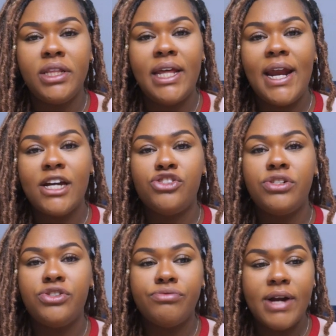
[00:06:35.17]
and that
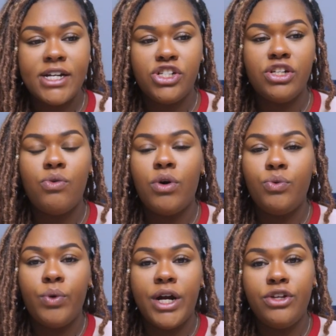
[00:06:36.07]
extra direction
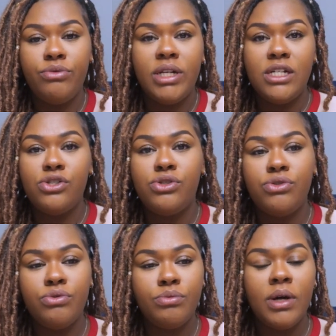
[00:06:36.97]
on where you need
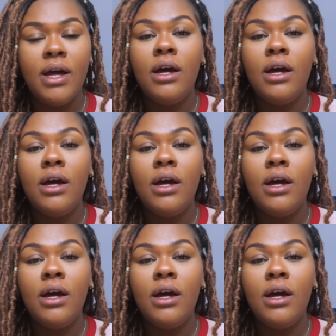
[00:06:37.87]
to